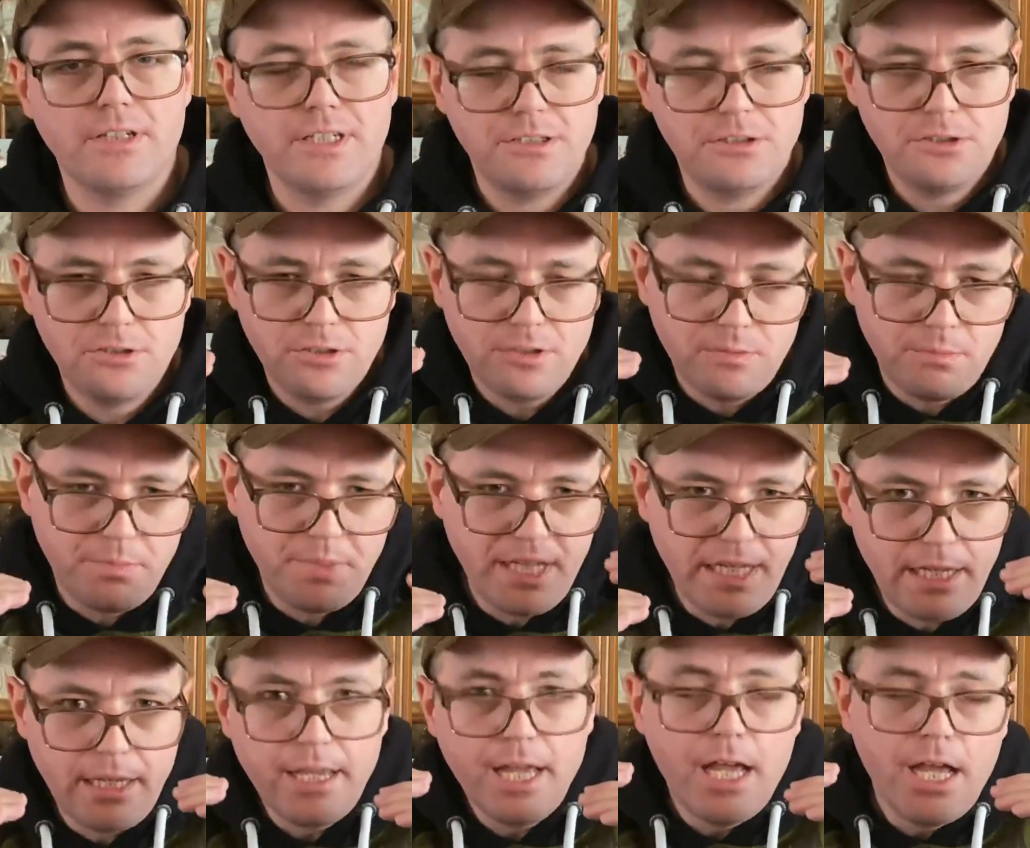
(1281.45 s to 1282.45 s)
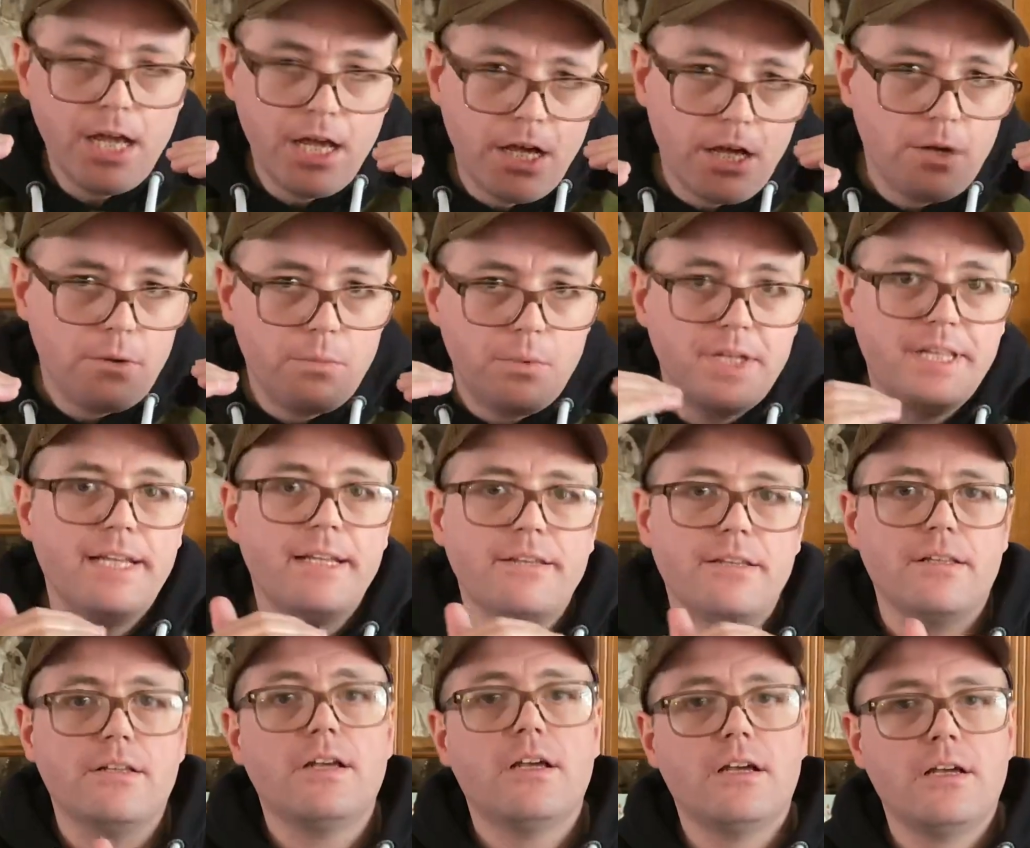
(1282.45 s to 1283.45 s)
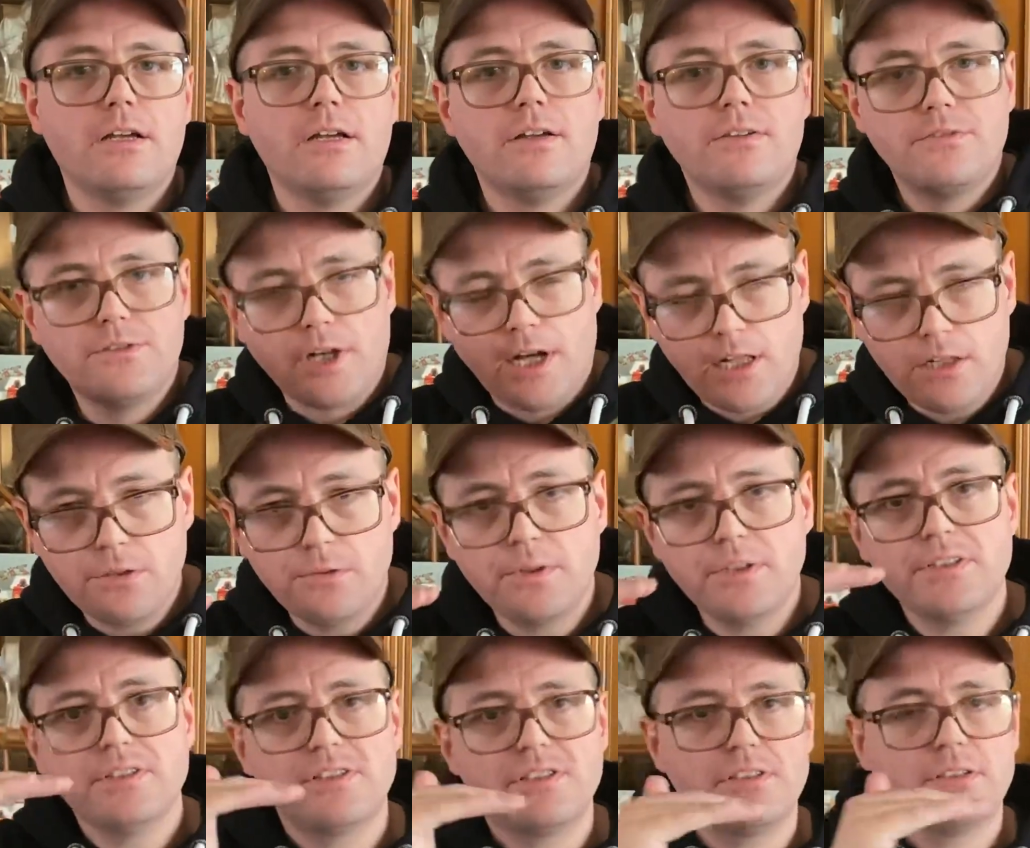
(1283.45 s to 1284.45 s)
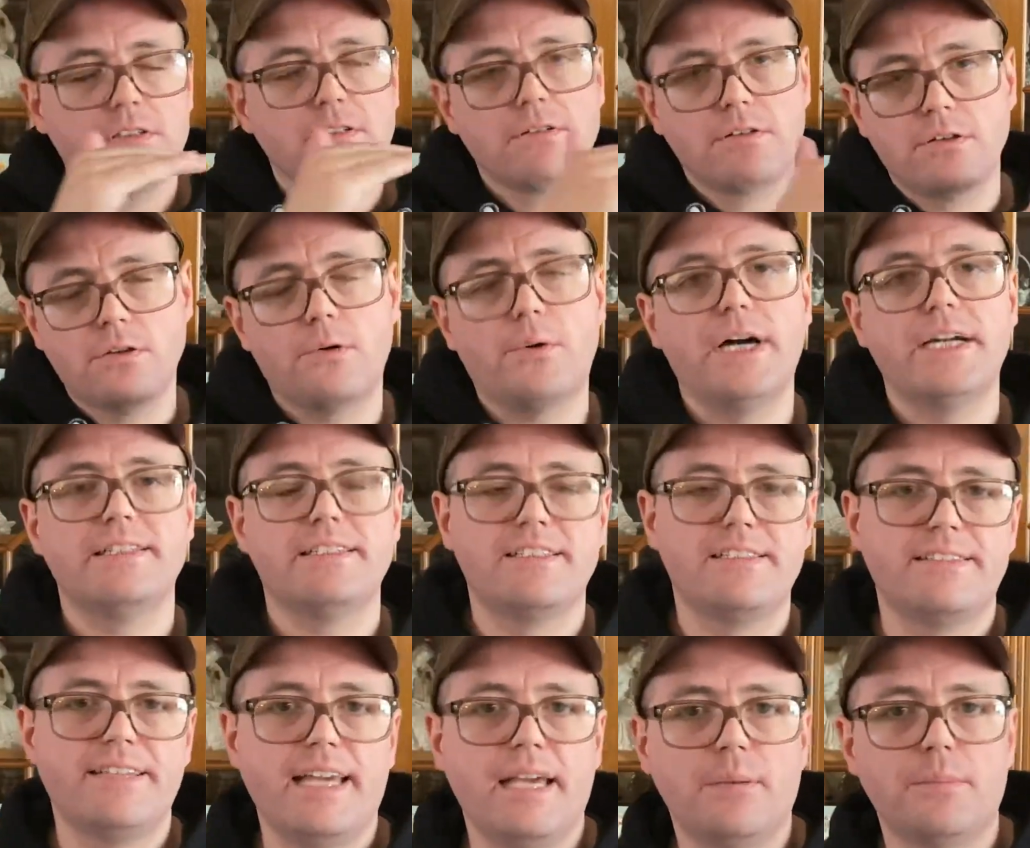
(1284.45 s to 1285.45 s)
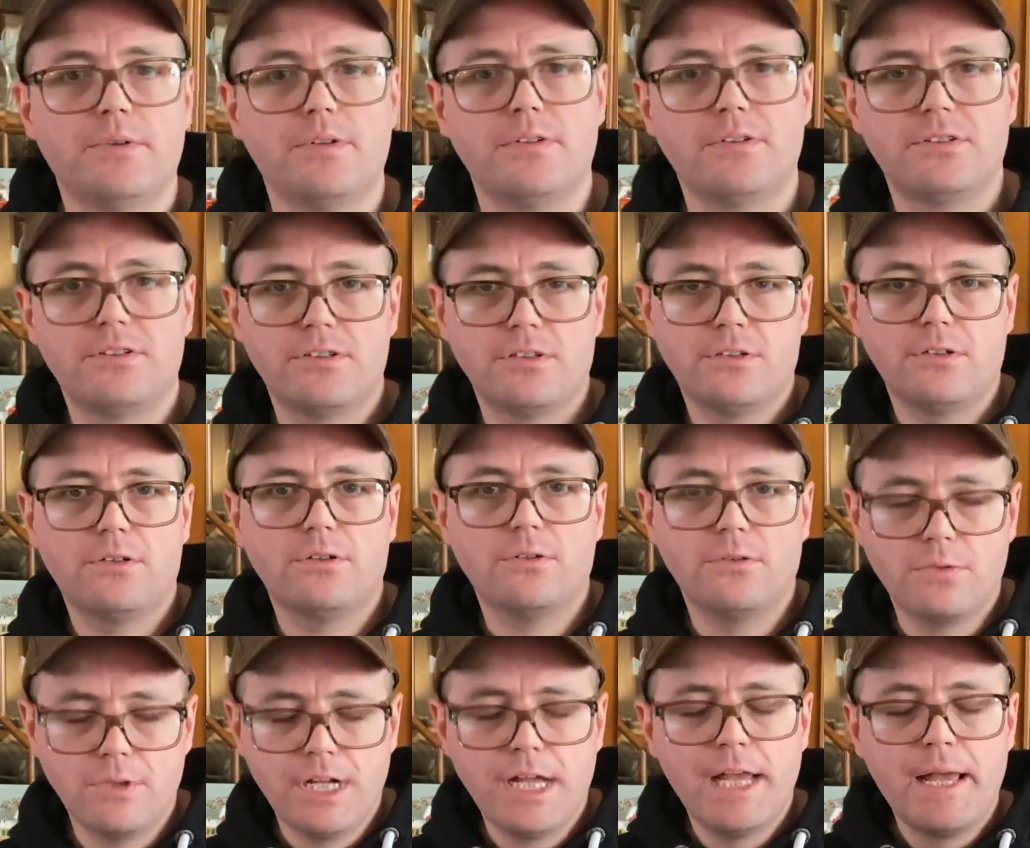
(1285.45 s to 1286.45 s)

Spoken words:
It should be within tolerance, quite stable. So